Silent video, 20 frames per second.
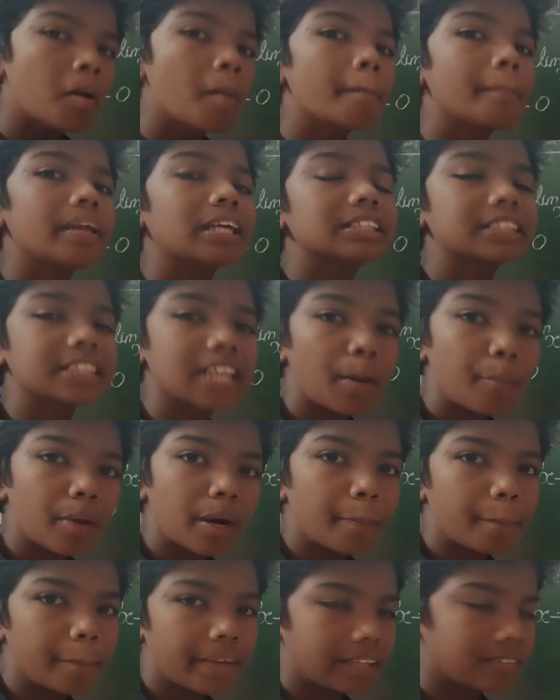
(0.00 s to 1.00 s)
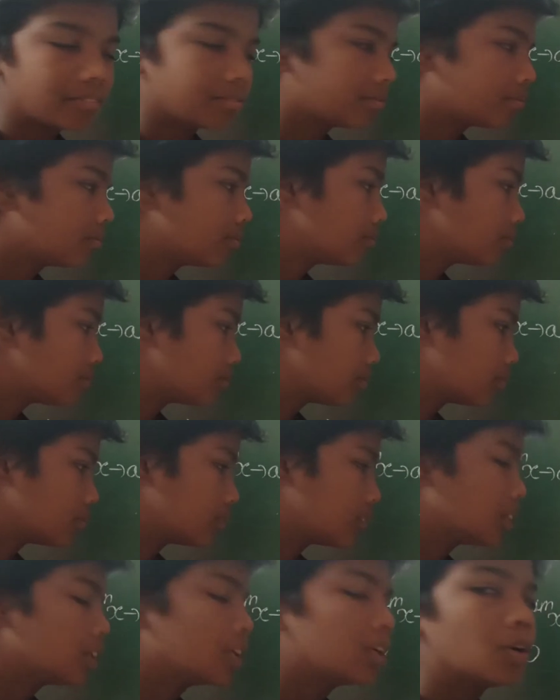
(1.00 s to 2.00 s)
please comment me.
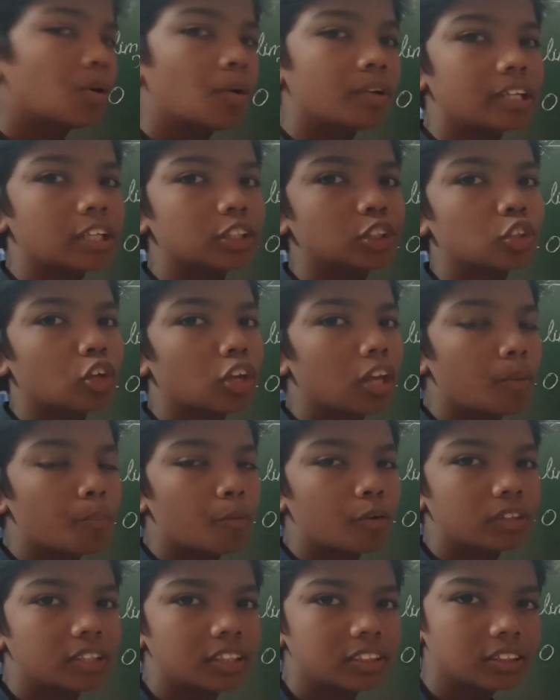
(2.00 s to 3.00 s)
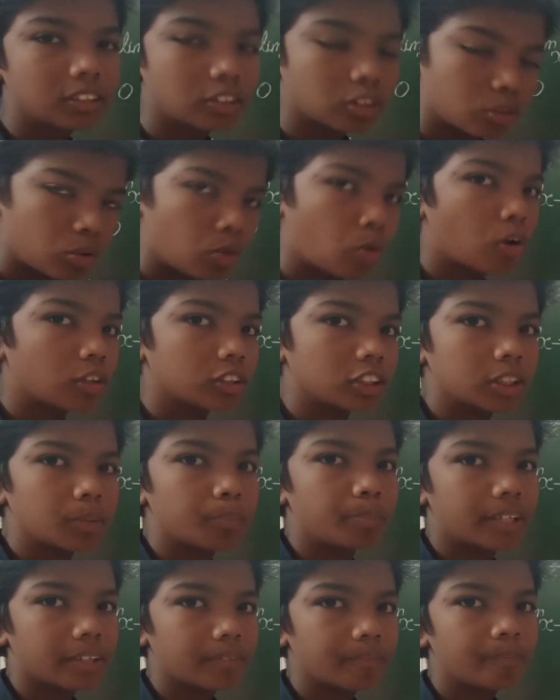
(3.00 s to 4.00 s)
That's all about this
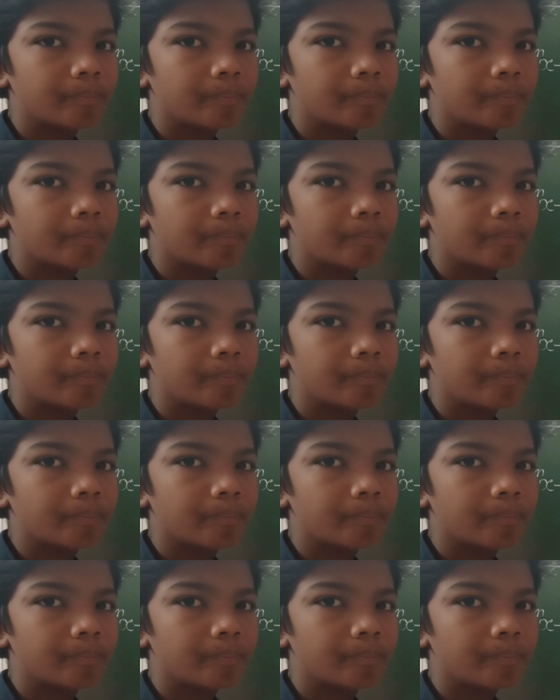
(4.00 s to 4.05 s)
concept.